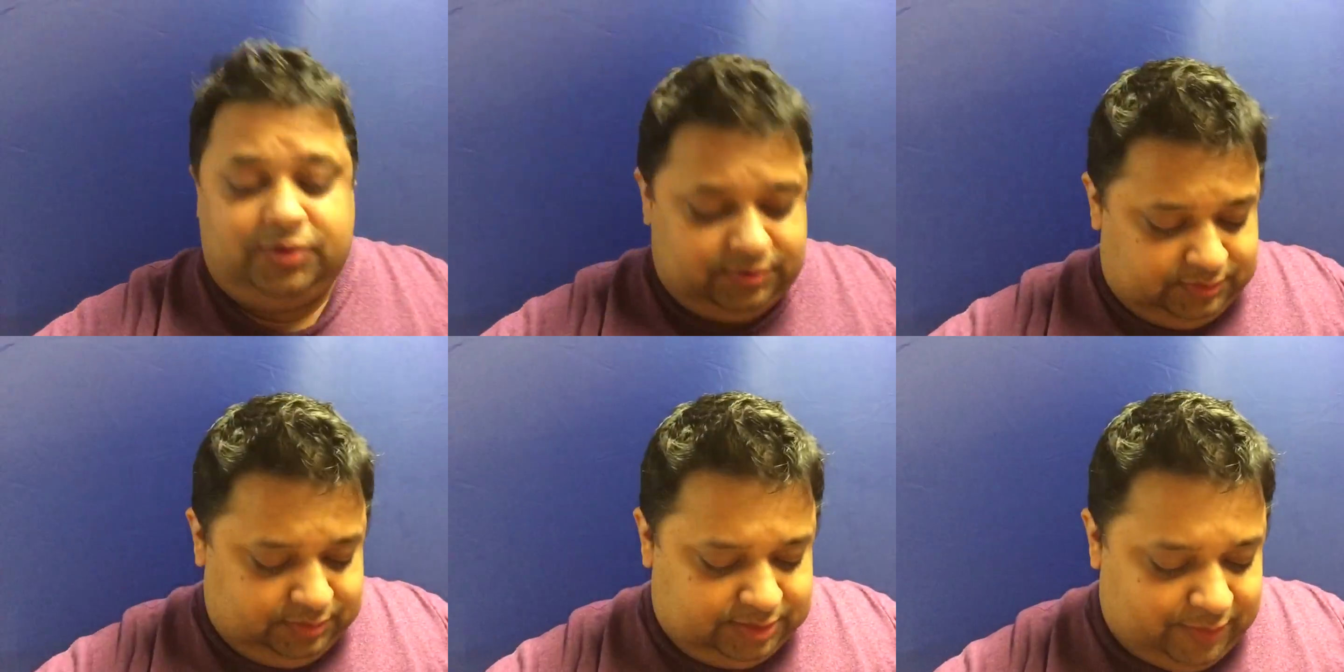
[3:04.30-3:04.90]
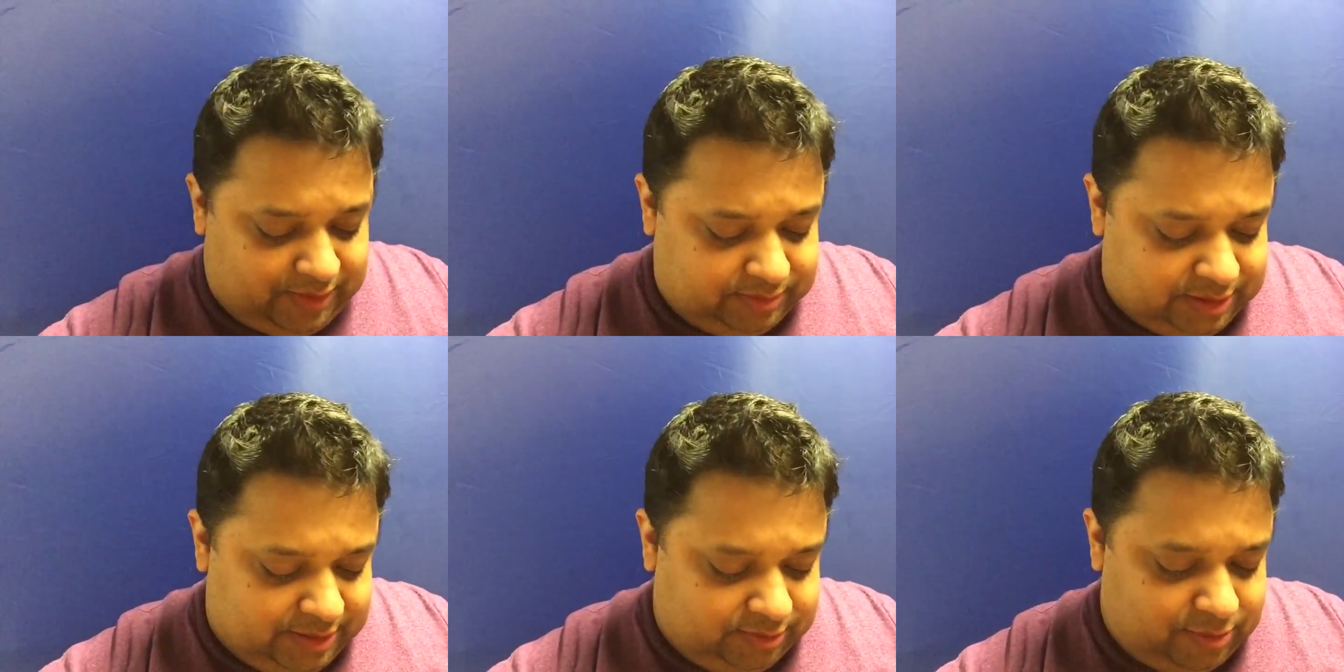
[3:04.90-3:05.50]
You know, see what I'm
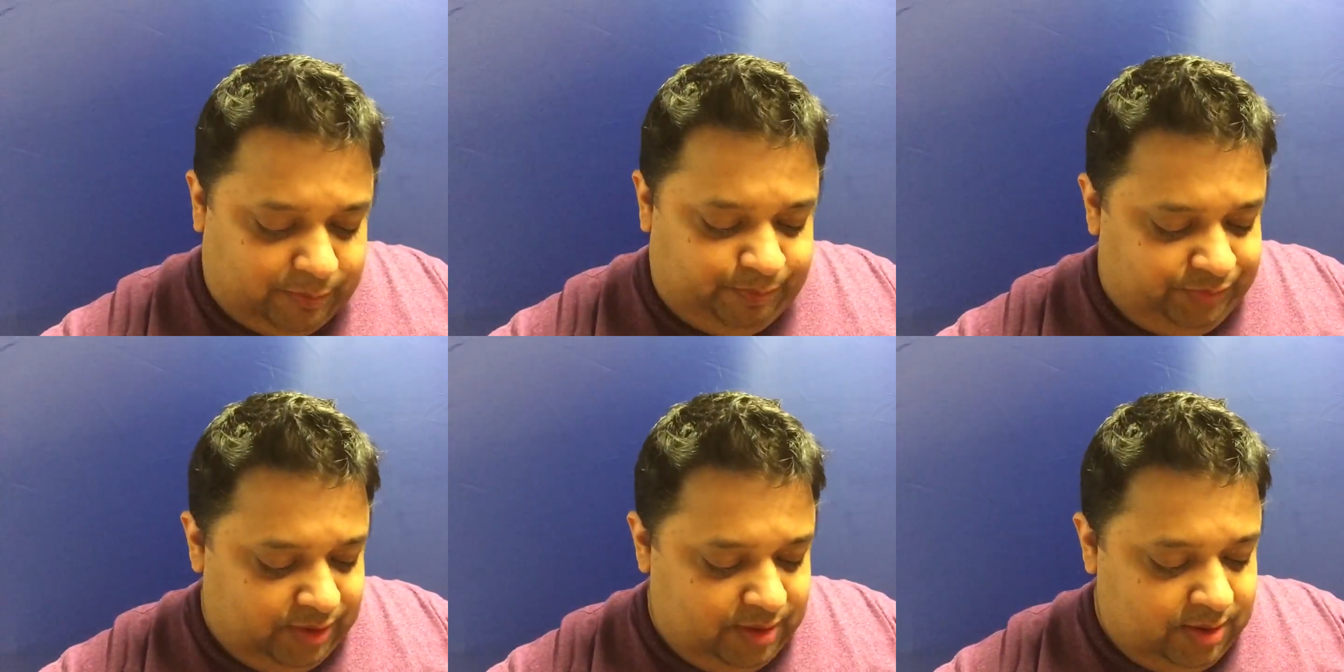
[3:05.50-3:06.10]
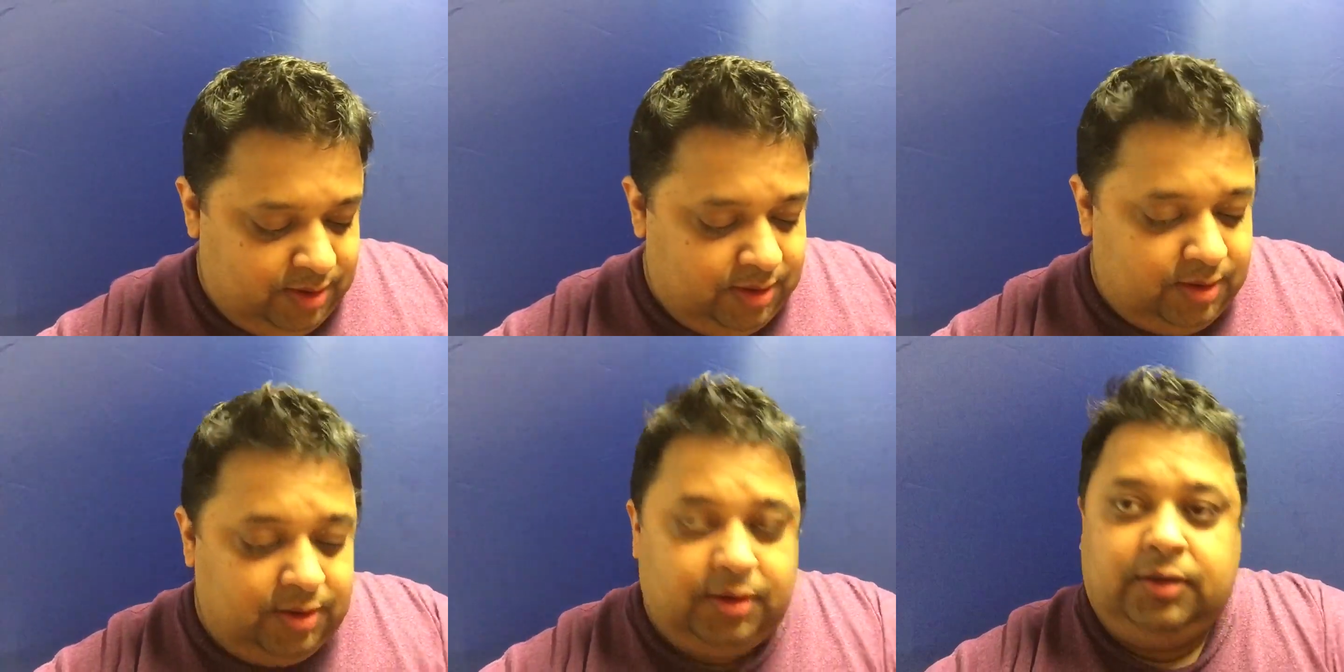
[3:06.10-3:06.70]
saying? So
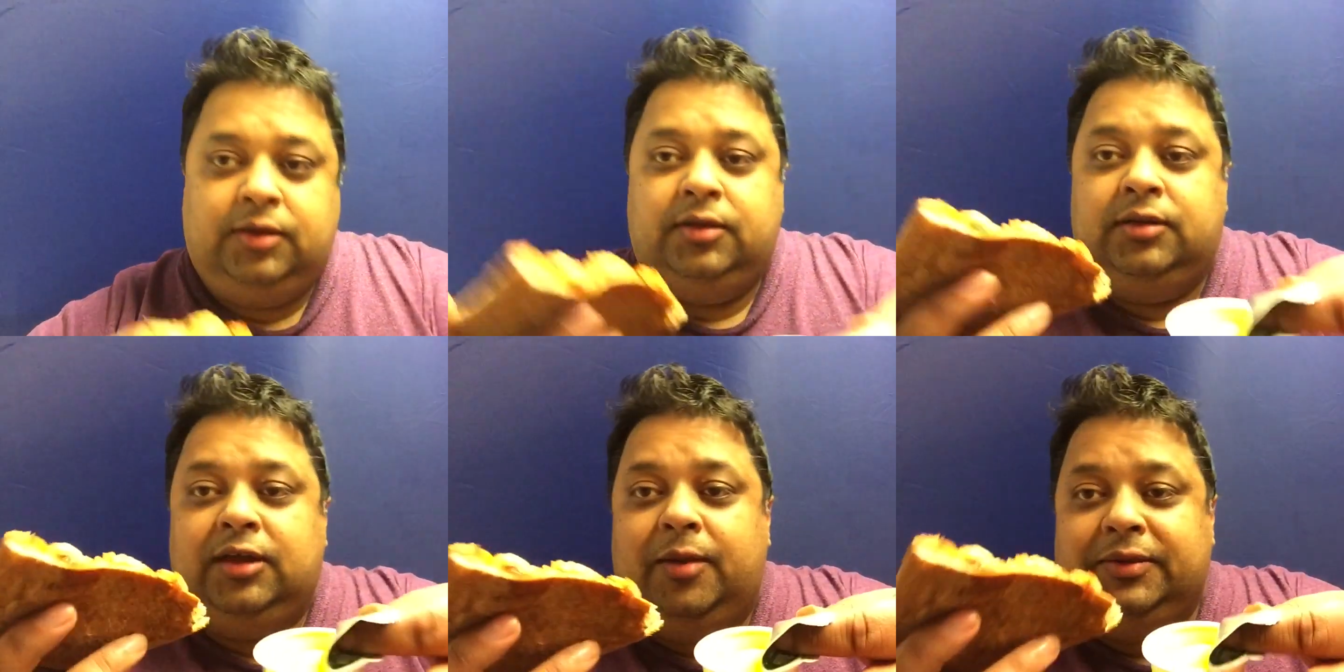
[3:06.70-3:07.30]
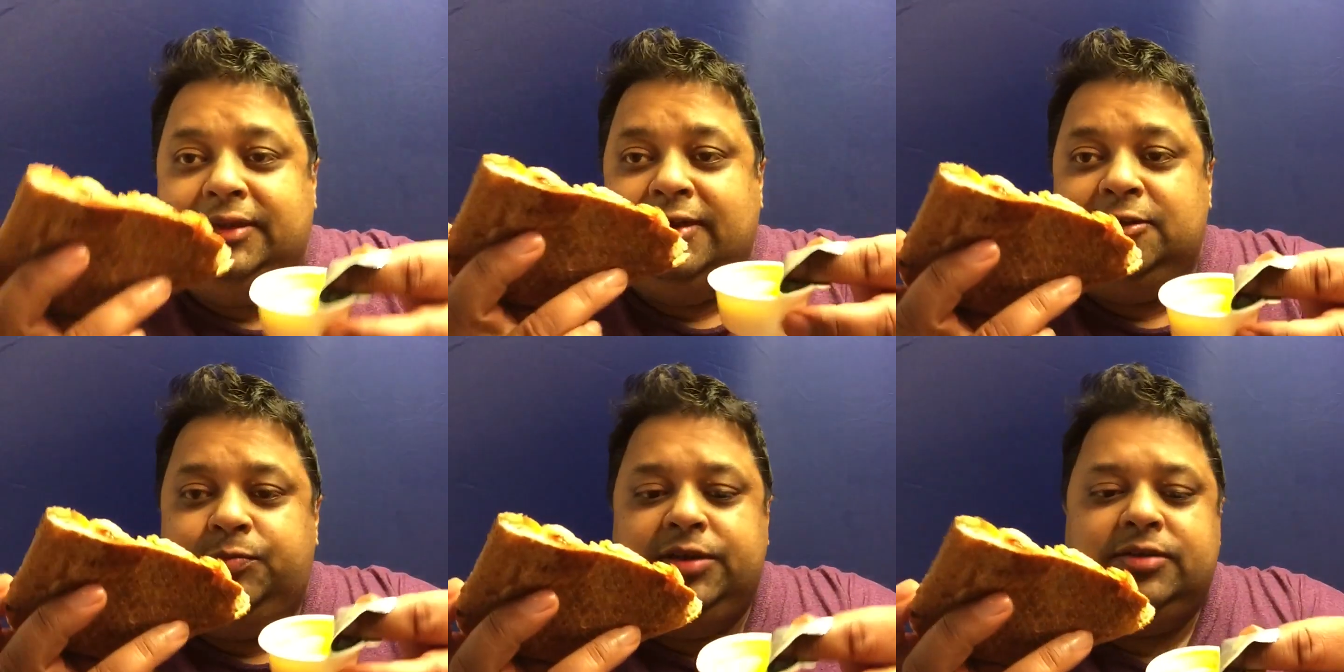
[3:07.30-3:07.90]
I'm gonna take
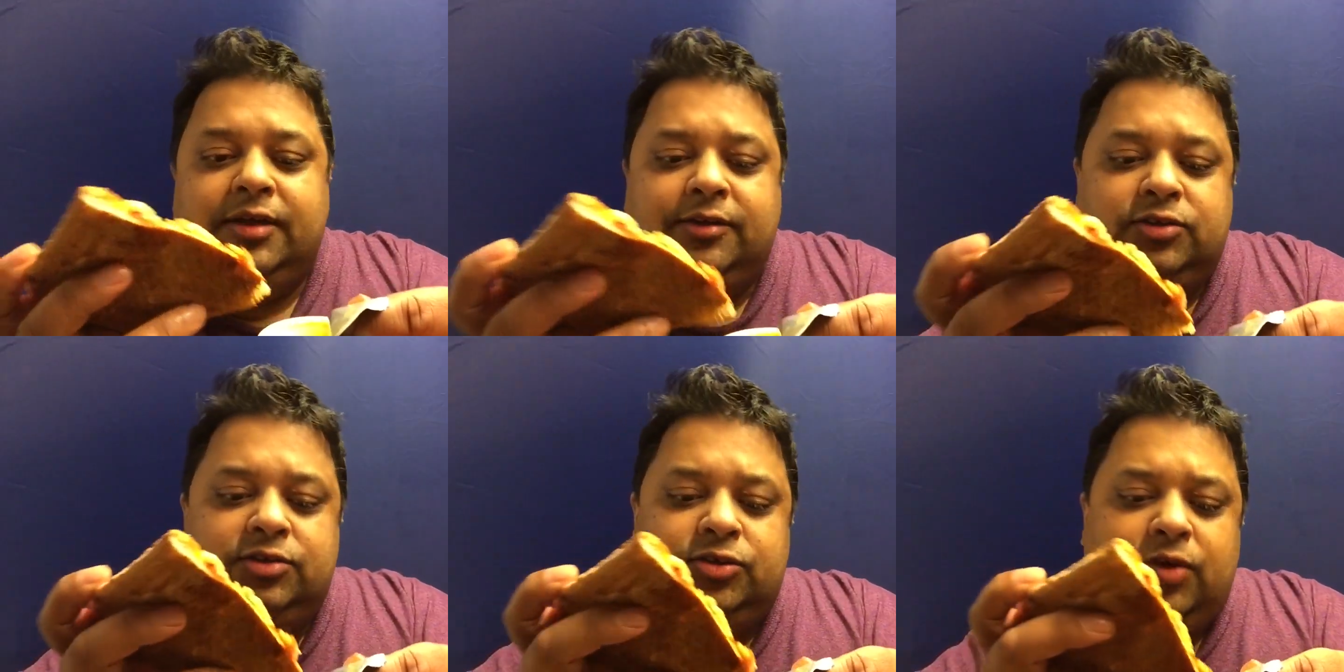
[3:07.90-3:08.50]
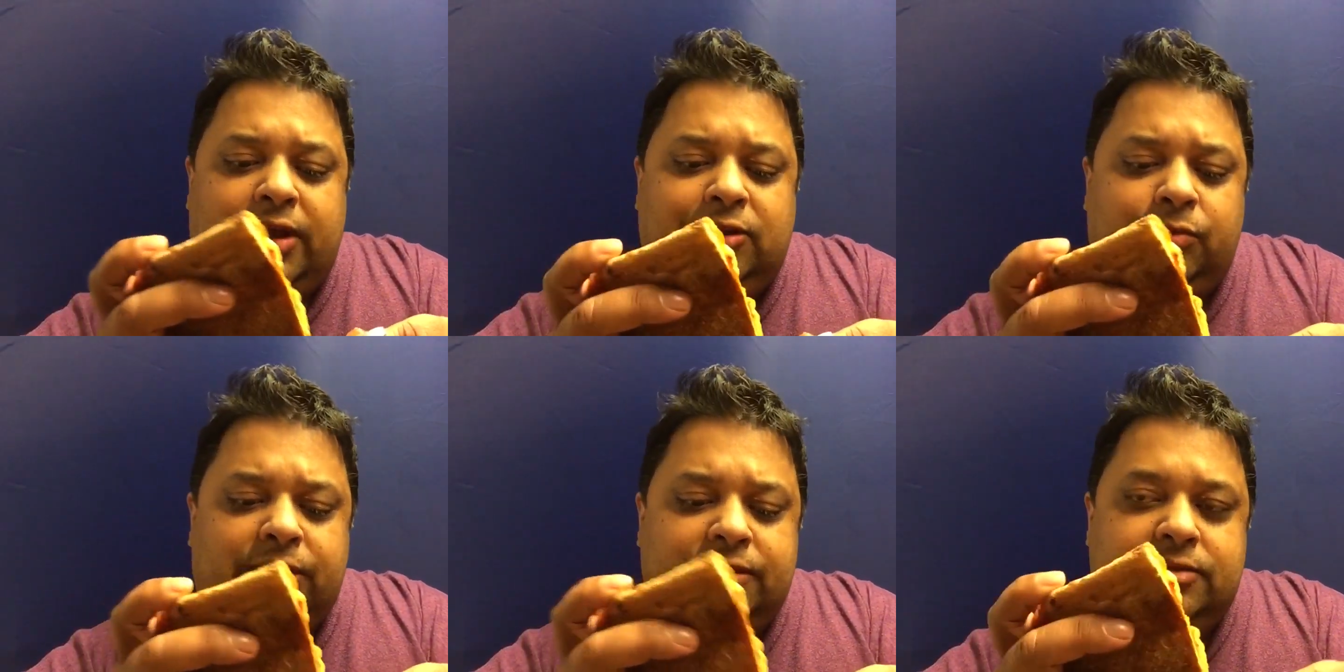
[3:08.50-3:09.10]
this pizza and just try a little
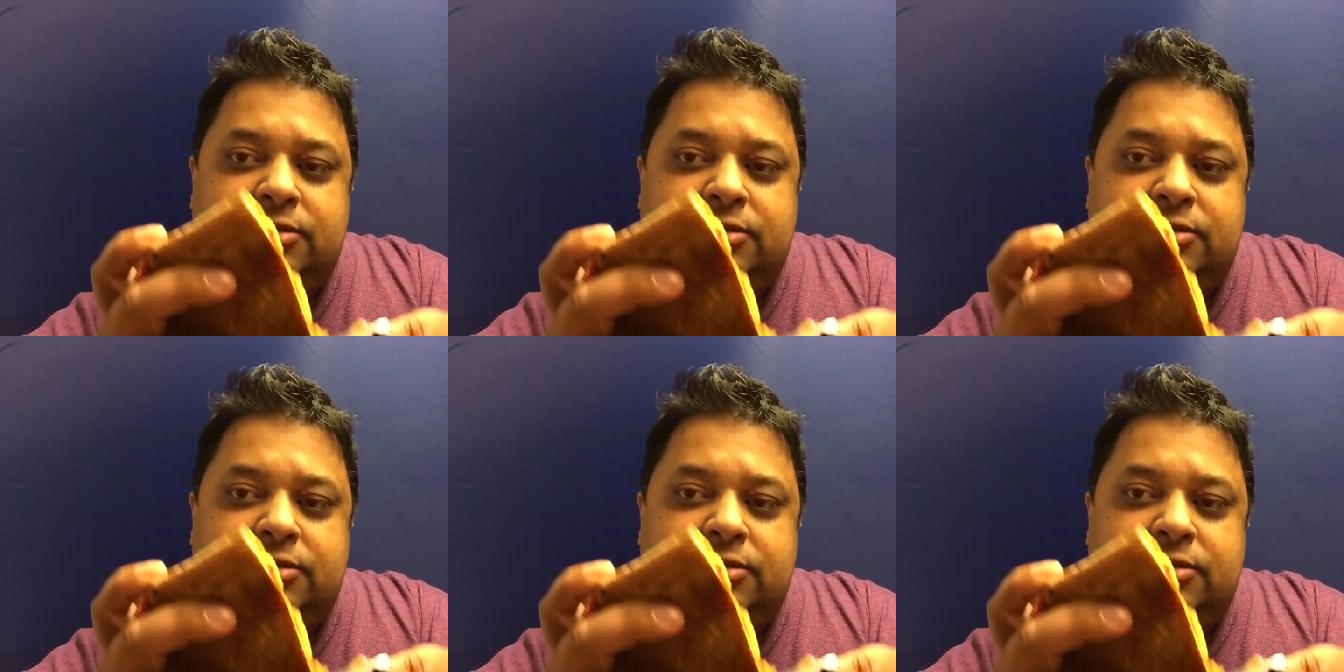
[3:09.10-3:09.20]
bit,